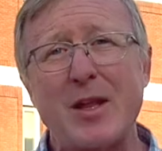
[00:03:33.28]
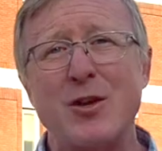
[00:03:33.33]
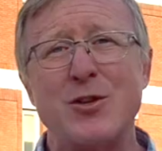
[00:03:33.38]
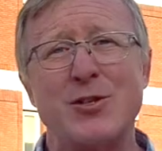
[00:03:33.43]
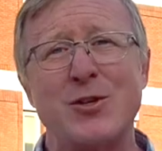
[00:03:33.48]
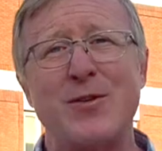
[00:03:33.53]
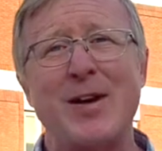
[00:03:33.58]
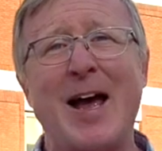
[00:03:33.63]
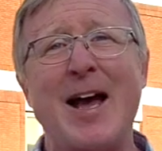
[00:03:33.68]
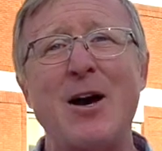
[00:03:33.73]

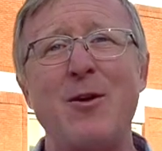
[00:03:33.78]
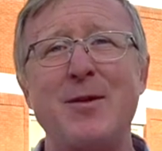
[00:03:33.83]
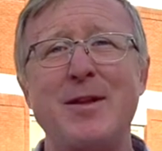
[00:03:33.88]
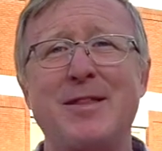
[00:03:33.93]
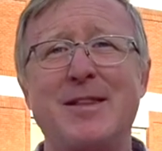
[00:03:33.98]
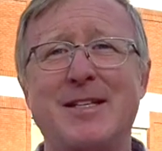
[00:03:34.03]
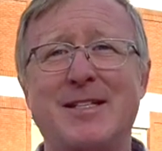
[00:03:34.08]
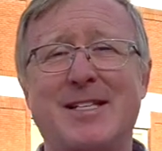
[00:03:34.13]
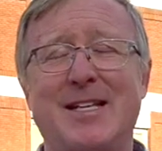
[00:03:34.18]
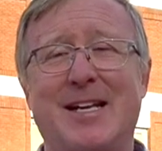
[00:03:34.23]
So now
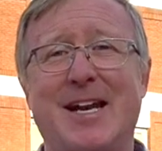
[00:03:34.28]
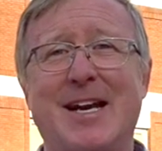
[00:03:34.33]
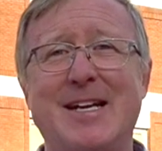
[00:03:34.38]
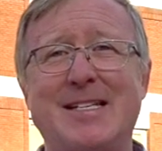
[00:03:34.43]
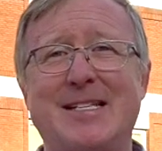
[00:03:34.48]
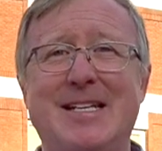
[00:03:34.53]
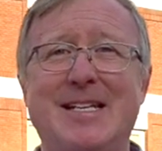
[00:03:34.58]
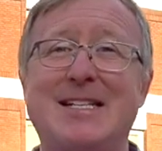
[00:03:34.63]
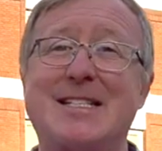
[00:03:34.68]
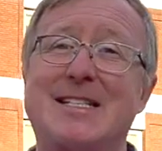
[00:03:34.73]
this is
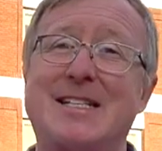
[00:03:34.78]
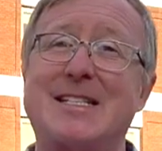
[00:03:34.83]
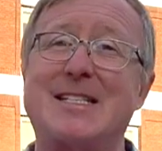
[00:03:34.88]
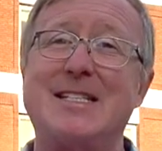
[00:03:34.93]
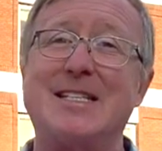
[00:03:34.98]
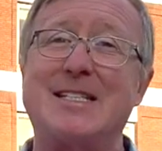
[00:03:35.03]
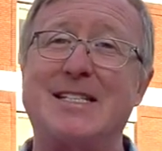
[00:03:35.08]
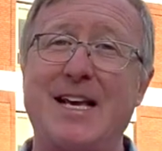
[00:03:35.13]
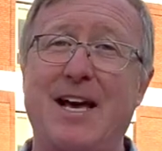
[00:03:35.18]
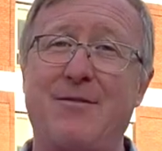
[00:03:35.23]

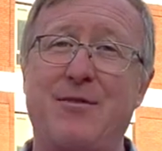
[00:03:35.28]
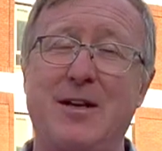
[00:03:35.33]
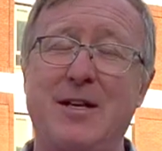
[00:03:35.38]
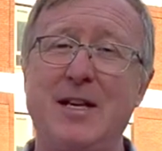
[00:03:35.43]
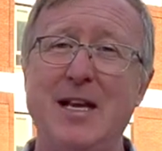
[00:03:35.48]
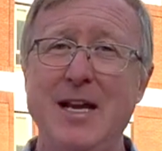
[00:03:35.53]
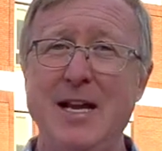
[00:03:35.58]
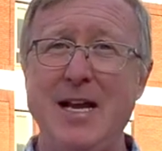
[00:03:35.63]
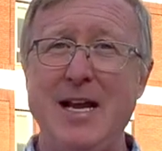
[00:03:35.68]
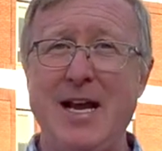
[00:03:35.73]
1967
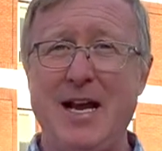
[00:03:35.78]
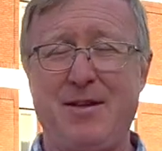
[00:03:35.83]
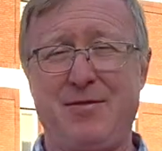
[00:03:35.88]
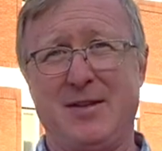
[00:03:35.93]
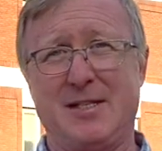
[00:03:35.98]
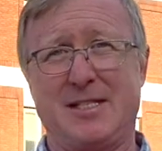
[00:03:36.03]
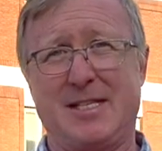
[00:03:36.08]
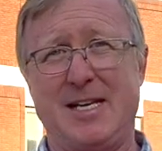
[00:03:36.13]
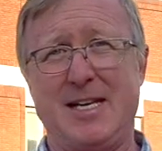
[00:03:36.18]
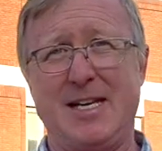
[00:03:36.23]
and
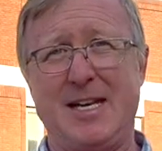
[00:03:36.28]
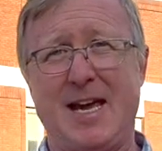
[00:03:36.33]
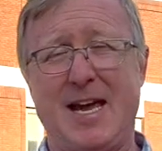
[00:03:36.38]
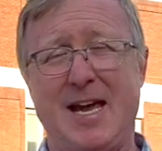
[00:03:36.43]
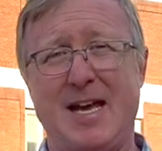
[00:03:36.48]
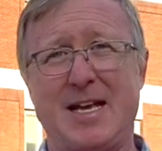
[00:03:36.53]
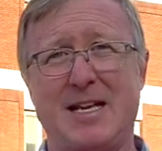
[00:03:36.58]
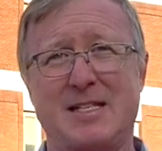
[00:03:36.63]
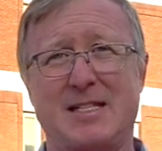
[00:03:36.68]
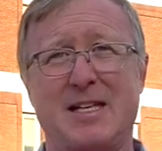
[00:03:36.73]
the city
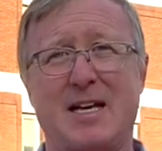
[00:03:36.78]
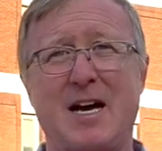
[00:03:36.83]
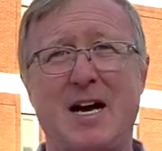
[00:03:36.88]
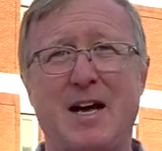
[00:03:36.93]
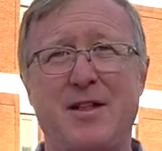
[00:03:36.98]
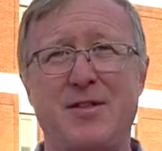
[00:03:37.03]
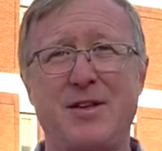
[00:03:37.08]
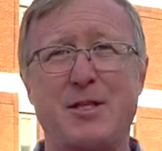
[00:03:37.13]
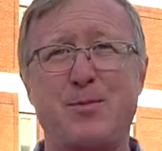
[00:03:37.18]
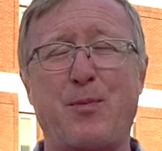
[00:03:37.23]
has
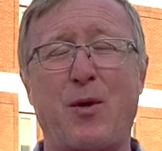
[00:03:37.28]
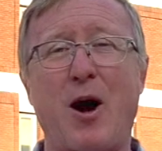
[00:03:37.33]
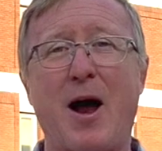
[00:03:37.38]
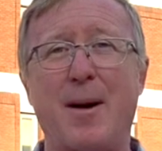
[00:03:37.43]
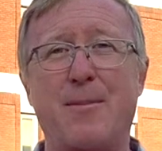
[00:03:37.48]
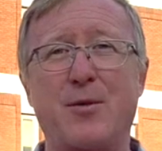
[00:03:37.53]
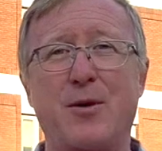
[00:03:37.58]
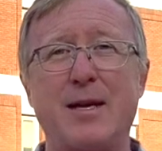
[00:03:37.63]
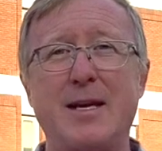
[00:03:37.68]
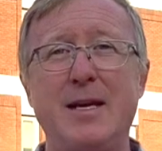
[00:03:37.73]
uh, this
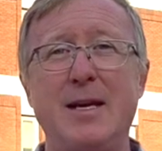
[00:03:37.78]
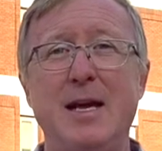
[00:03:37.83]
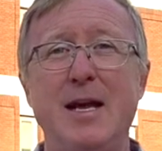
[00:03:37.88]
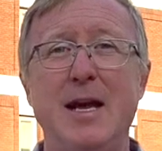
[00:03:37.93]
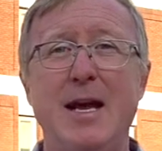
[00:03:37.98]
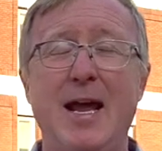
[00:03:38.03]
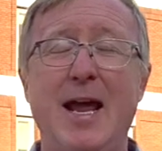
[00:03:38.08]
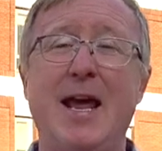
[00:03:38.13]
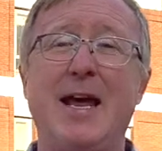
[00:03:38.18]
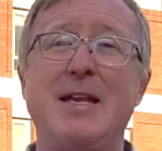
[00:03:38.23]
property
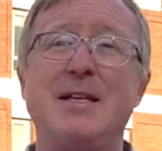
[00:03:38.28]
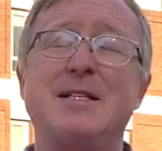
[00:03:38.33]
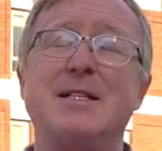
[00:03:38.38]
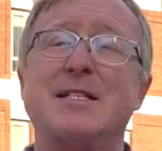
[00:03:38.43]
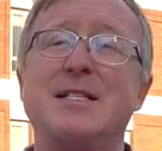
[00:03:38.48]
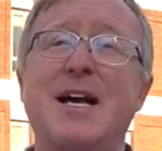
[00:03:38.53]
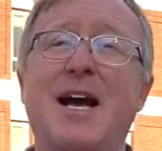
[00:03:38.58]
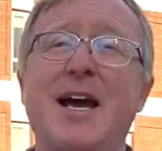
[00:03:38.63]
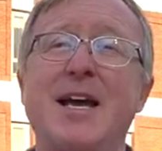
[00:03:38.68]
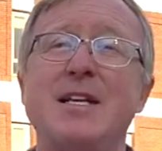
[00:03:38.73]
and
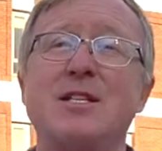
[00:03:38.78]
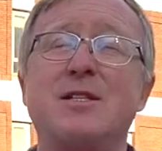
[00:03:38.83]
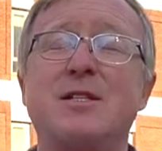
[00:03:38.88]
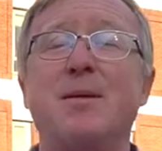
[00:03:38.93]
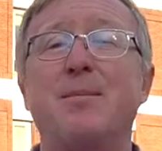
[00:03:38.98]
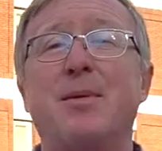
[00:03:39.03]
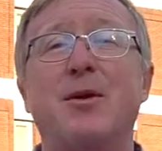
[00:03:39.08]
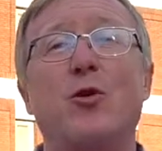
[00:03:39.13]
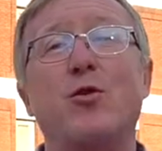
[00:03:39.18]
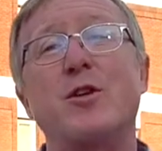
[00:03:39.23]
decides
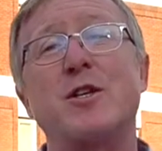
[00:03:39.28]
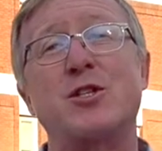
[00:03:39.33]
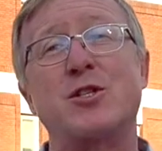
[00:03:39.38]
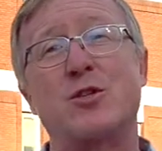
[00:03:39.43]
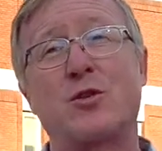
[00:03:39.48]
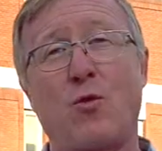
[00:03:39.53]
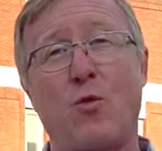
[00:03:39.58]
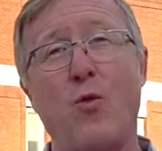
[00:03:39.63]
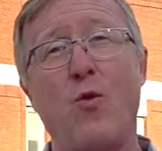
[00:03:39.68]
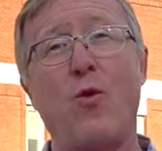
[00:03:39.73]
to build a
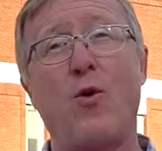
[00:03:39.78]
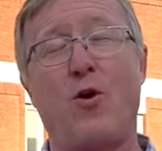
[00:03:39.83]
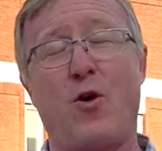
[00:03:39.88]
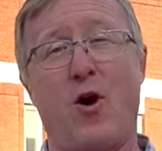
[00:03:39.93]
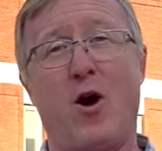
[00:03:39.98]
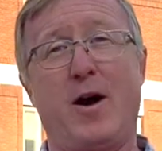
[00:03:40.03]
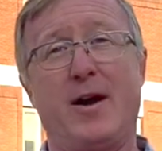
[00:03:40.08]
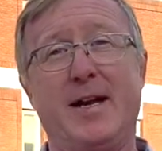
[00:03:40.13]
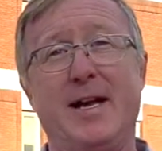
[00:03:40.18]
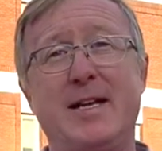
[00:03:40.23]
school
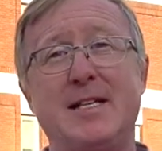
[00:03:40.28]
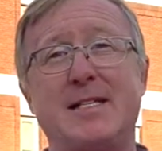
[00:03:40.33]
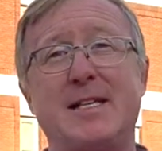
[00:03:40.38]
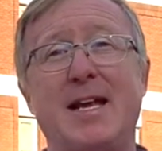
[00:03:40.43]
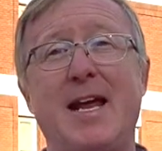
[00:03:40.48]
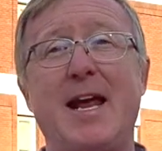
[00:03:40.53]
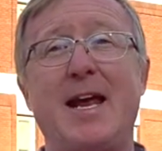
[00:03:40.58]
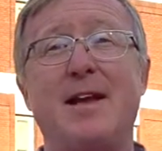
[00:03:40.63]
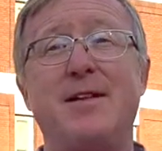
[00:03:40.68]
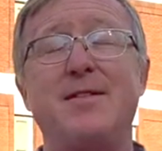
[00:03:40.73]
on it
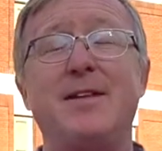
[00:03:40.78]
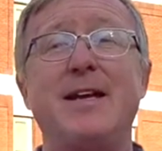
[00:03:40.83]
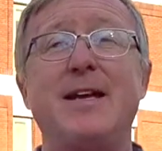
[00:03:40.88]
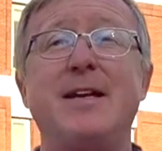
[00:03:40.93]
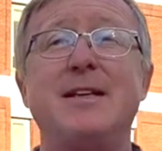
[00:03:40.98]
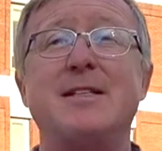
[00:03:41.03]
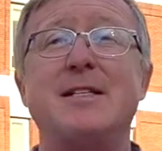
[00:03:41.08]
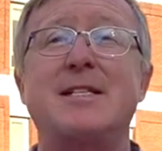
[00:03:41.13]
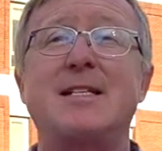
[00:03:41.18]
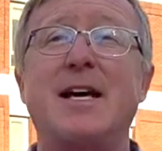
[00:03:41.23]
and
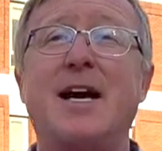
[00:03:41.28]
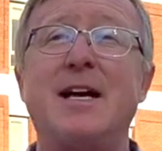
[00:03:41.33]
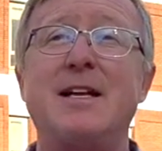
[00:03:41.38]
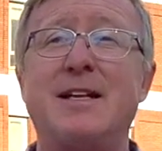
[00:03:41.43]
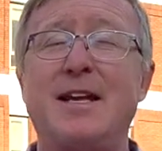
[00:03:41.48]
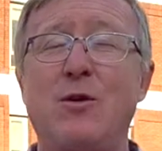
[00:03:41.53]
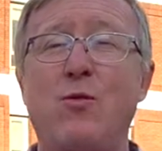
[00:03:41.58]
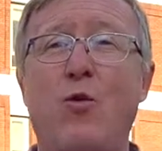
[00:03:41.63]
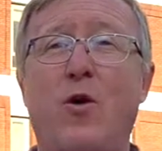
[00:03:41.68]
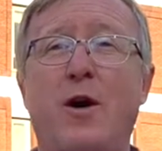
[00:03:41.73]
they decide
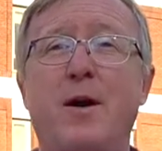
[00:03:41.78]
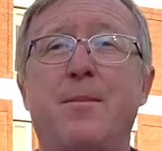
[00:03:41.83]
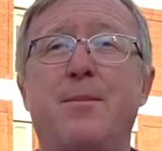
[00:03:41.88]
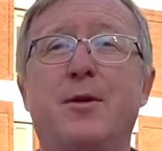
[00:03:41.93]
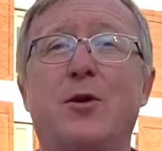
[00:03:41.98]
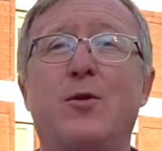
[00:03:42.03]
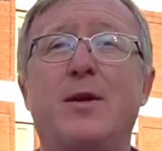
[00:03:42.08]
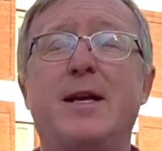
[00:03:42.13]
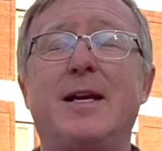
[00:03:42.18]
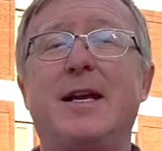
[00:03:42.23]
they want to
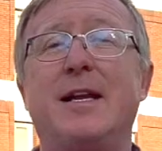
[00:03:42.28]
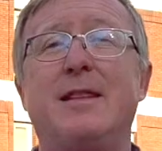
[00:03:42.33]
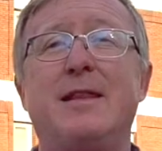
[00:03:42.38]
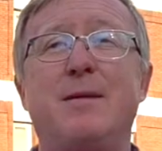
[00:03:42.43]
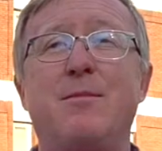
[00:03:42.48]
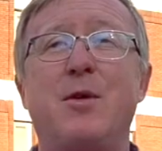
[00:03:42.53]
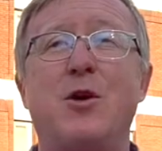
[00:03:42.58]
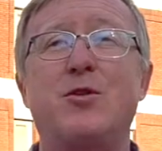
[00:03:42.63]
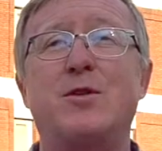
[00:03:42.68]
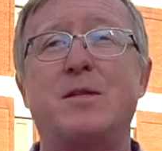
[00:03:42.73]
build it in
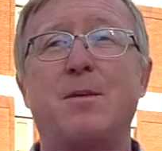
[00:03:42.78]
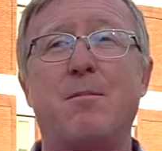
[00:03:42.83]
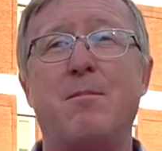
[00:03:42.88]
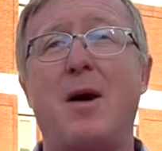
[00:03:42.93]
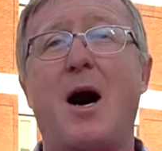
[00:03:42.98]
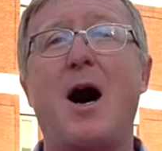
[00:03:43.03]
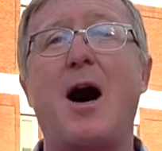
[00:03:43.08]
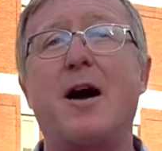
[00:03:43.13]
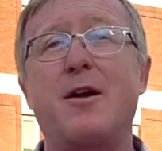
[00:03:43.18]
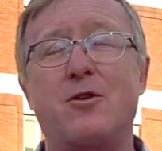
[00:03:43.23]
the most
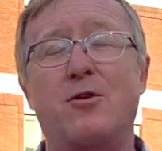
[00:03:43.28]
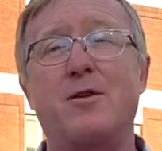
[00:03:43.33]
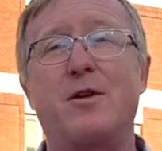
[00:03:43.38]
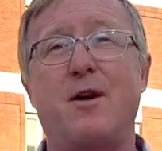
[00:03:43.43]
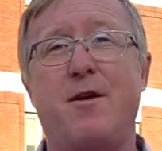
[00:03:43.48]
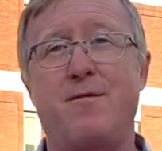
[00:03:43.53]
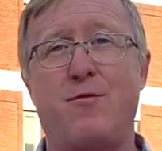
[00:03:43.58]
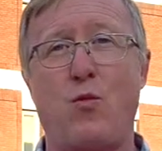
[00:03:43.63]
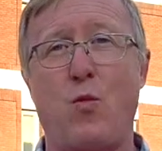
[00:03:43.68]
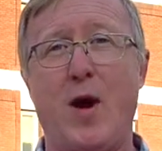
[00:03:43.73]
modern
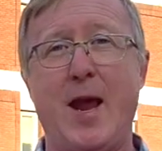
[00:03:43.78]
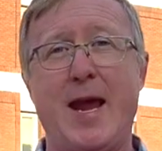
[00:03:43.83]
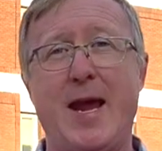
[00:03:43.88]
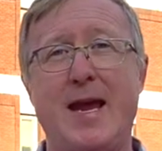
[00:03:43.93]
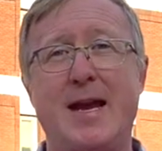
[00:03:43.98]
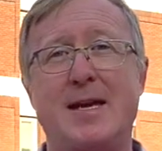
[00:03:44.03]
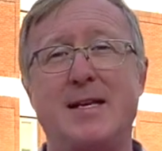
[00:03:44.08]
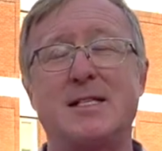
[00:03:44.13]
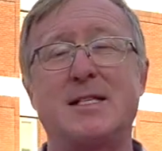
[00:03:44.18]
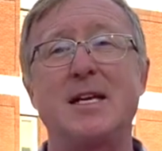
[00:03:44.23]
of
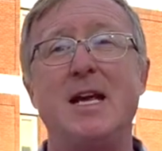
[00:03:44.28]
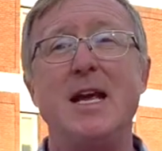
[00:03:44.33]
ways